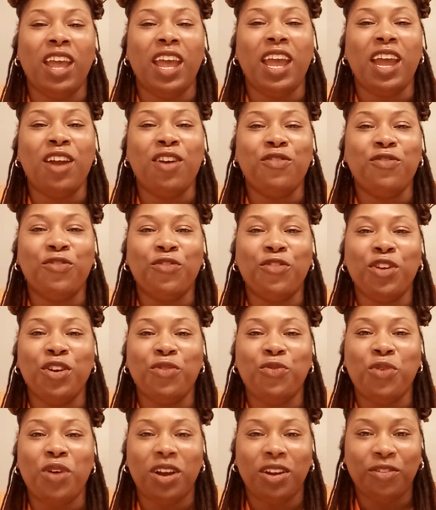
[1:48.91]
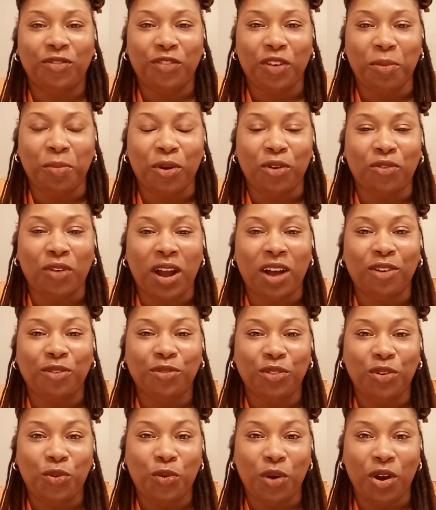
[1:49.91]
everyone from
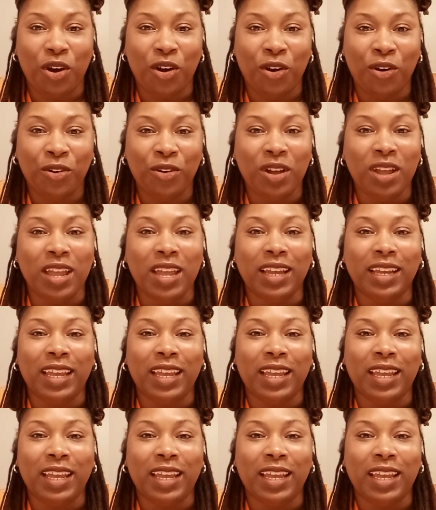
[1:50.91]
around the world